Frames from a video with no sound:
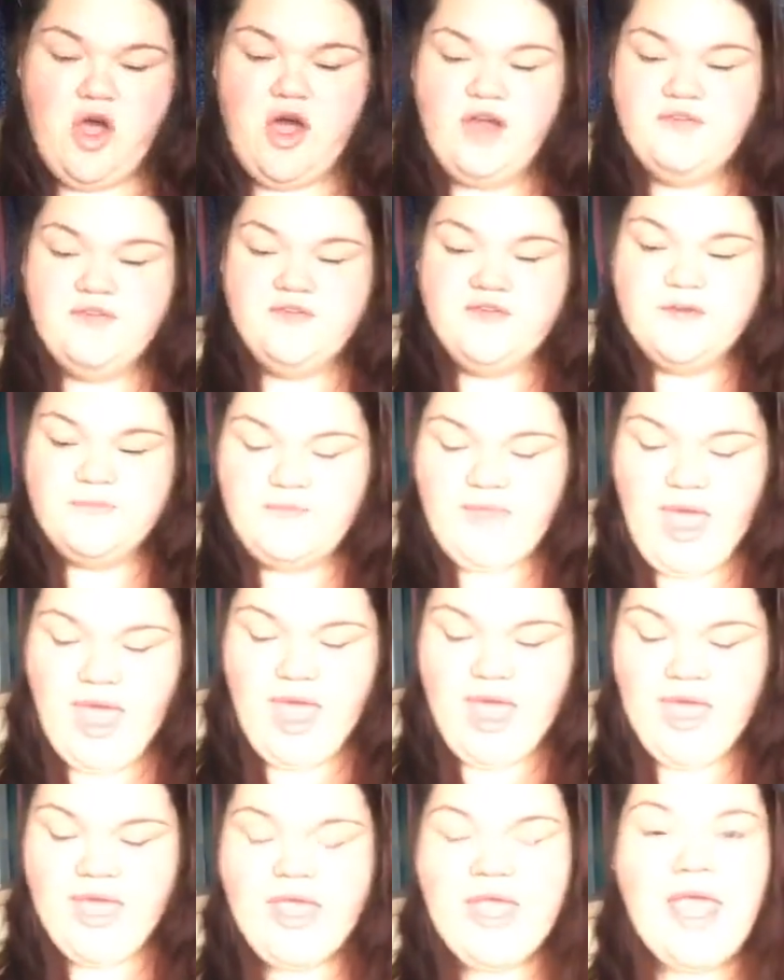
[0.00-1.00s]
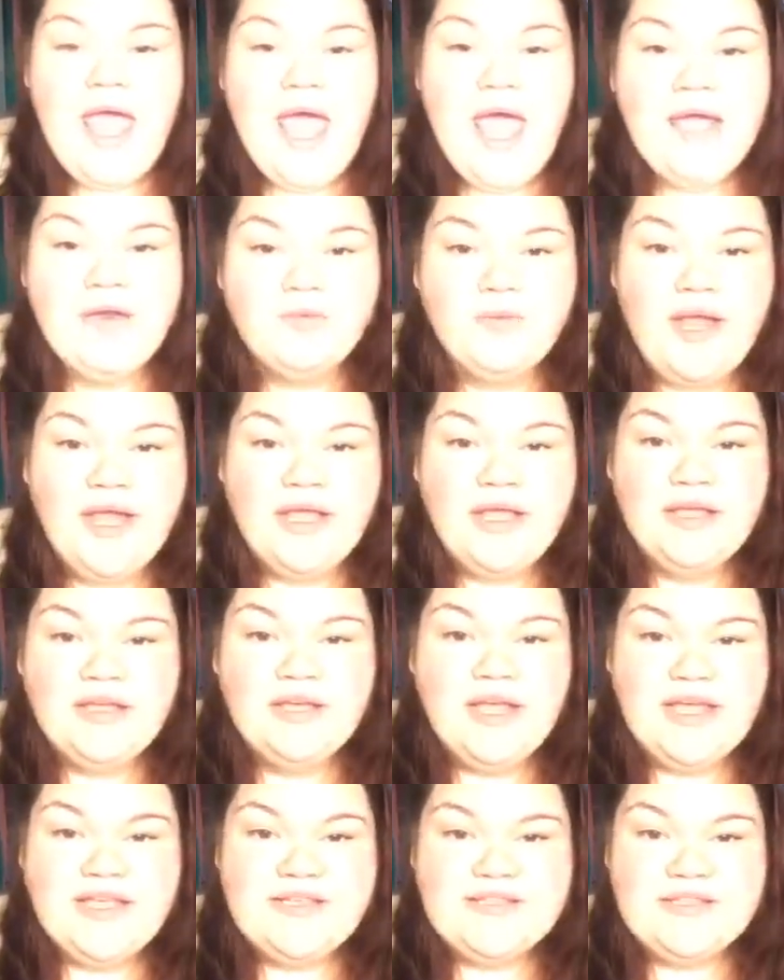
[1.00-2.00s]
from that and
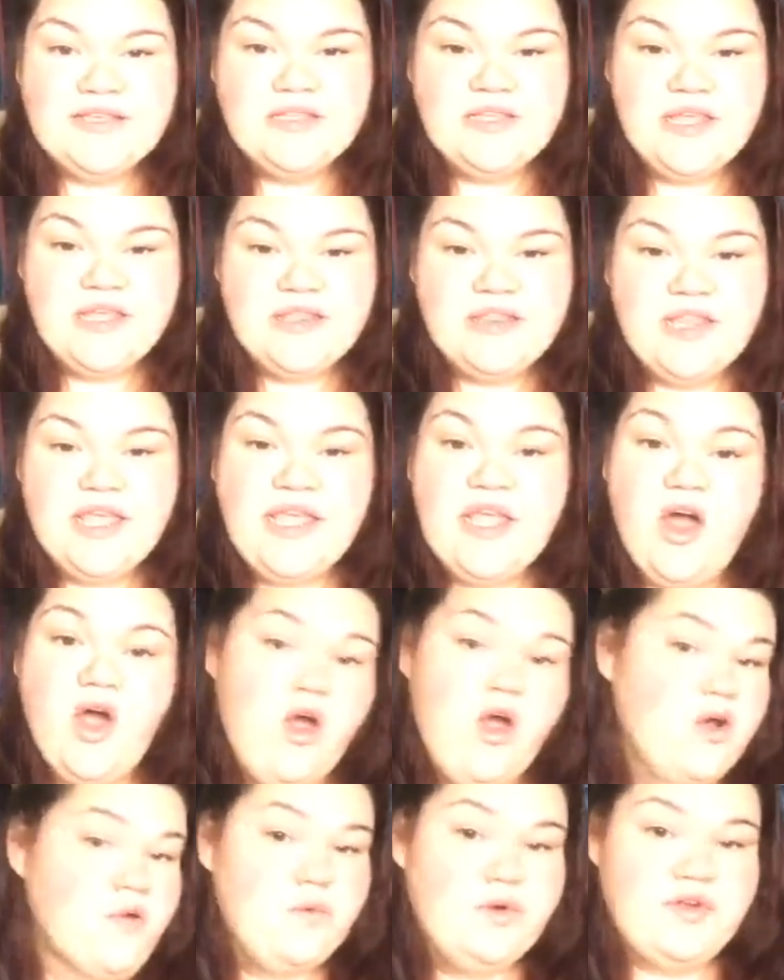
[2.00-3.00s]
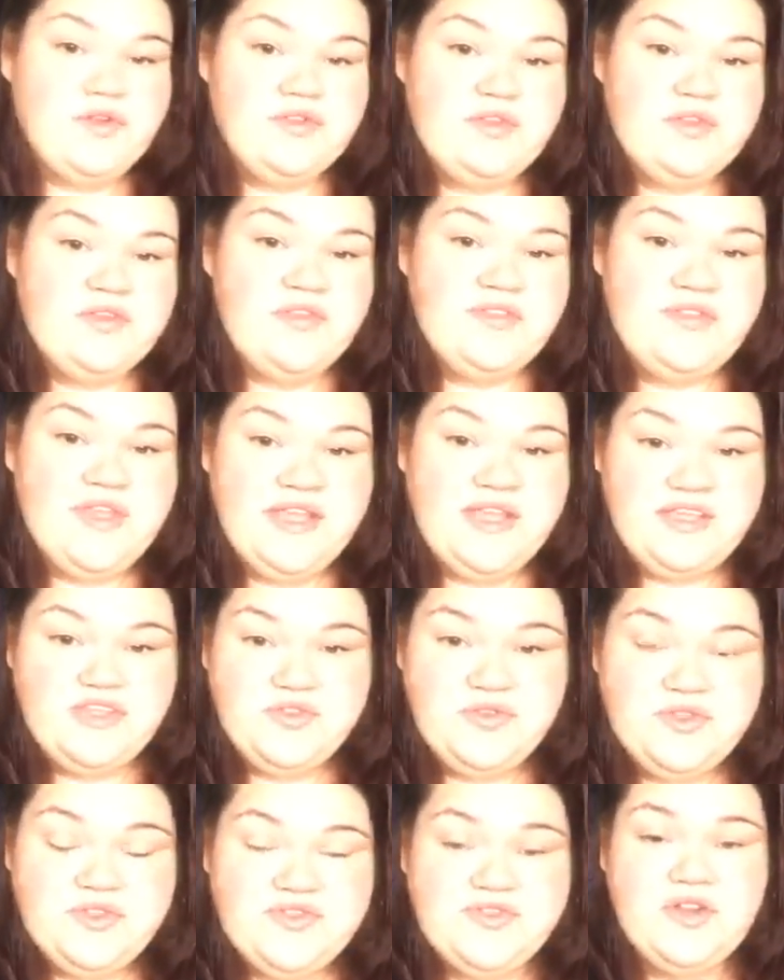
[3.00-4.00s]
recognizing that they are worthy, that they
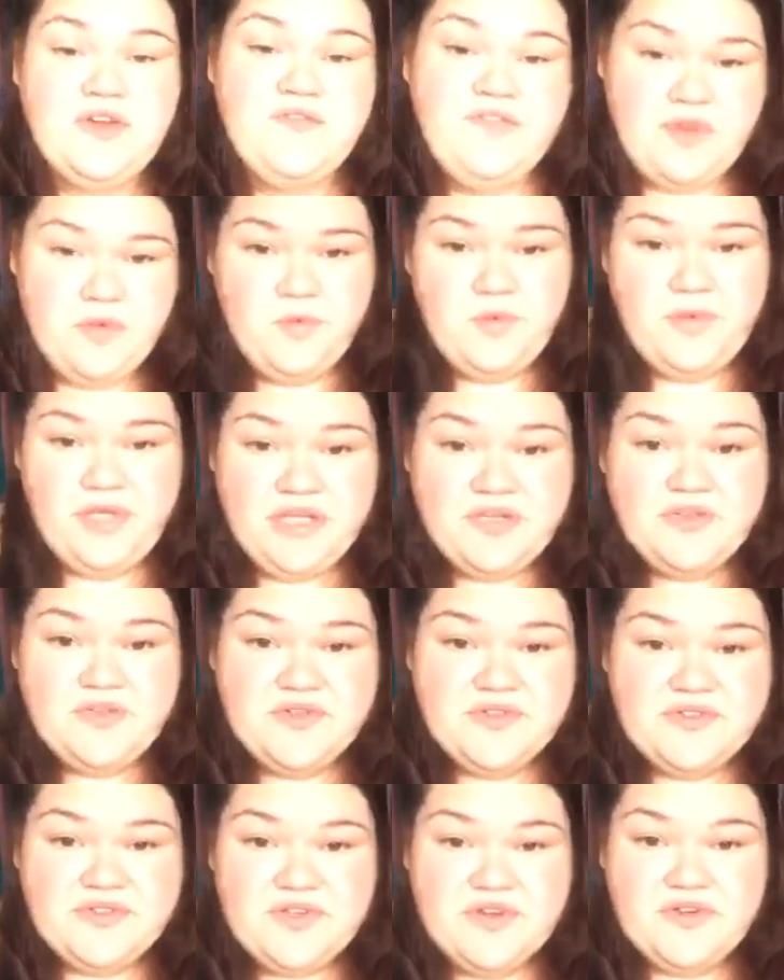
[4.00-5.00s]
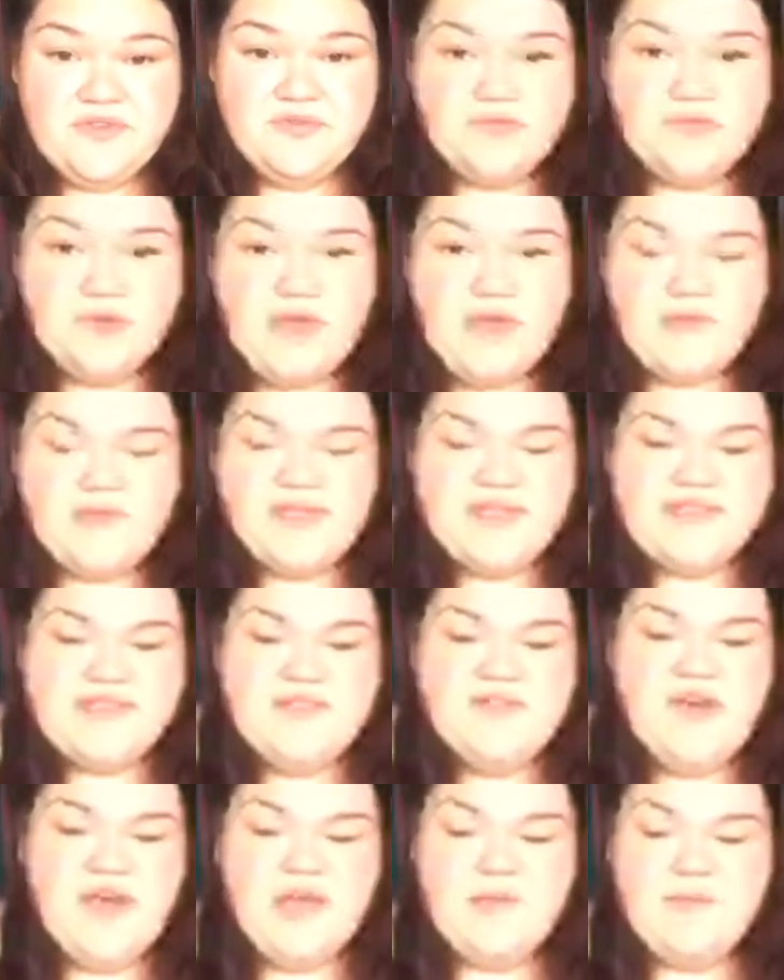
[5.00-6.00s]
do deserve, that we do deserve, right? Because
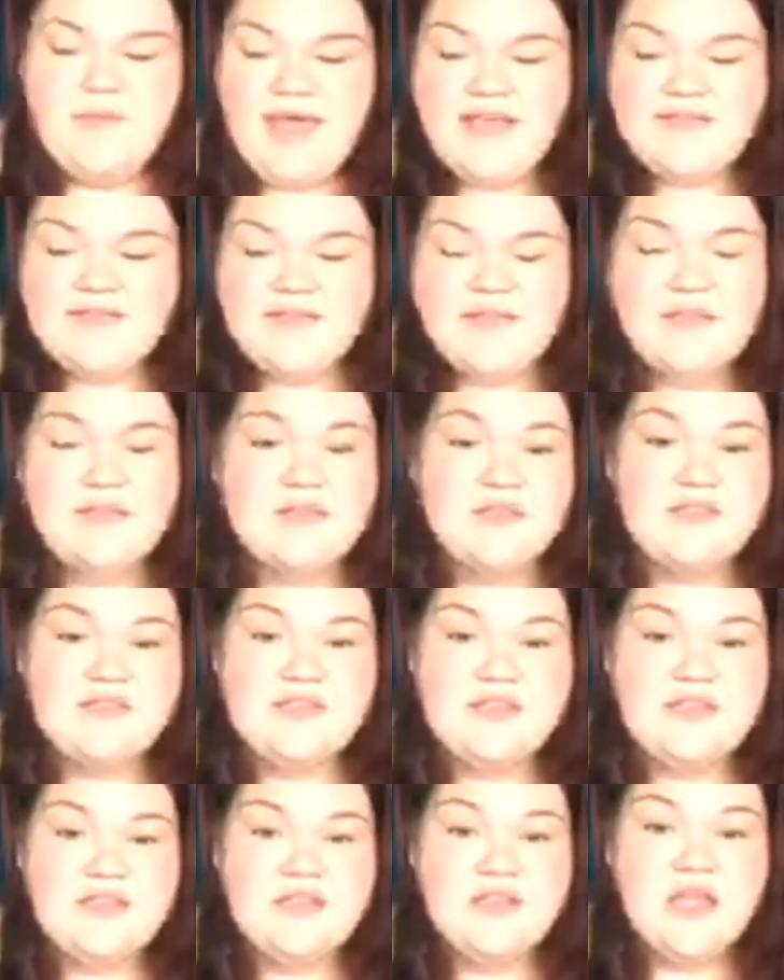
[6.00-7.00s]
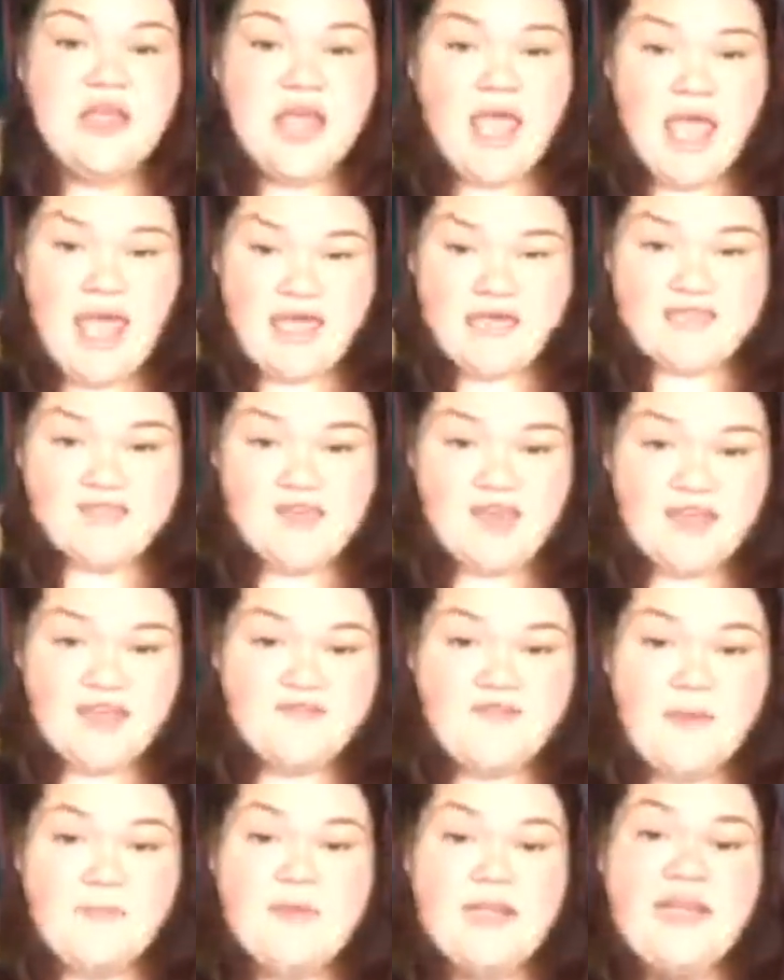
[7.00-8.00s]
divine masculine is in and divine
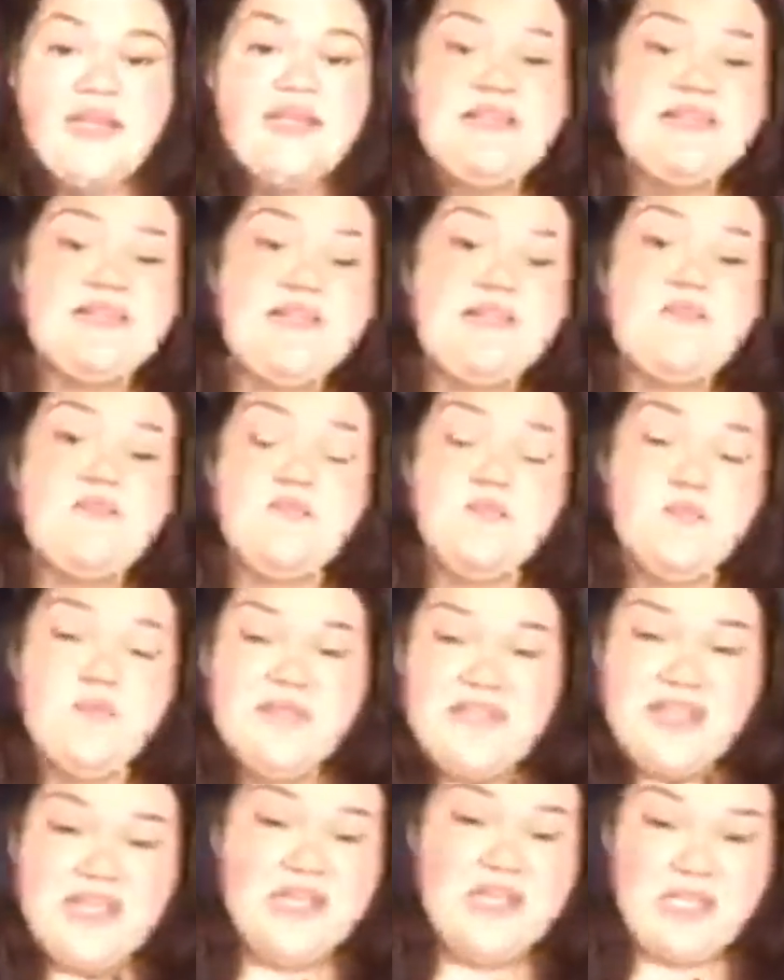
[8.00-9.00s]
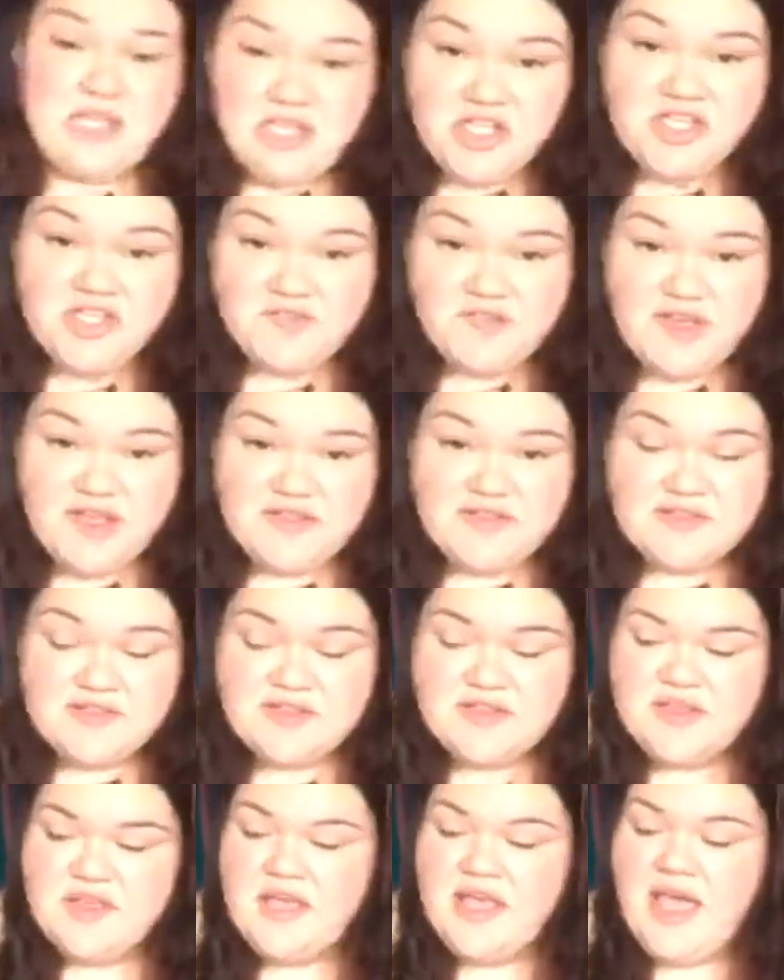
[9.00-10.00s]
feminine is in within each of us.
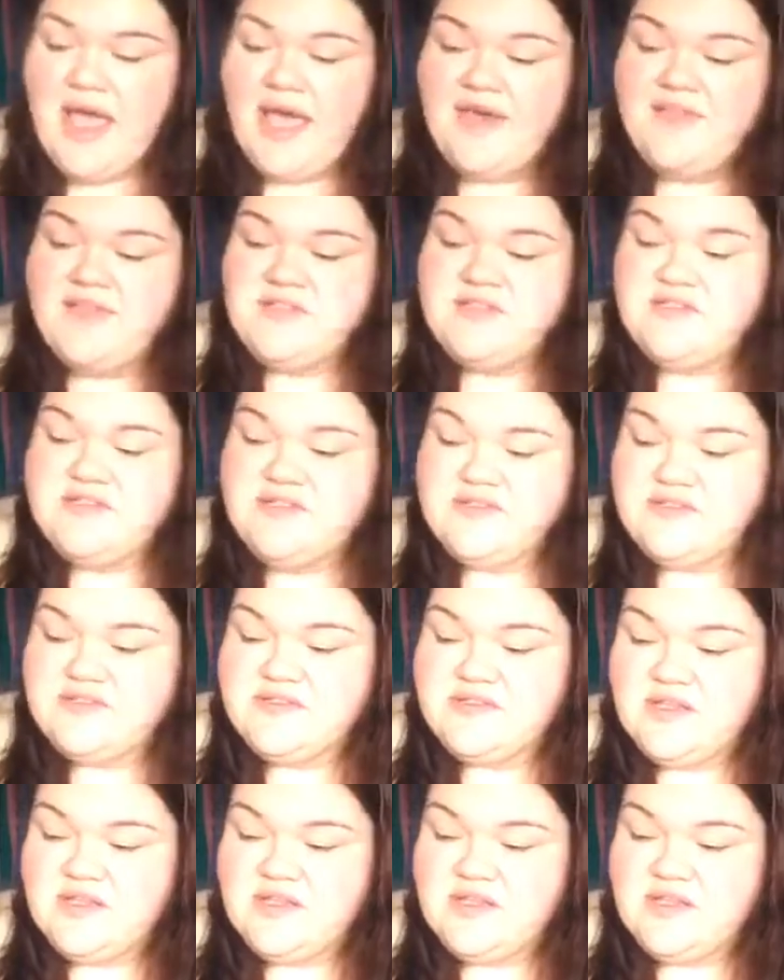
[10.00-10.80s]
And this is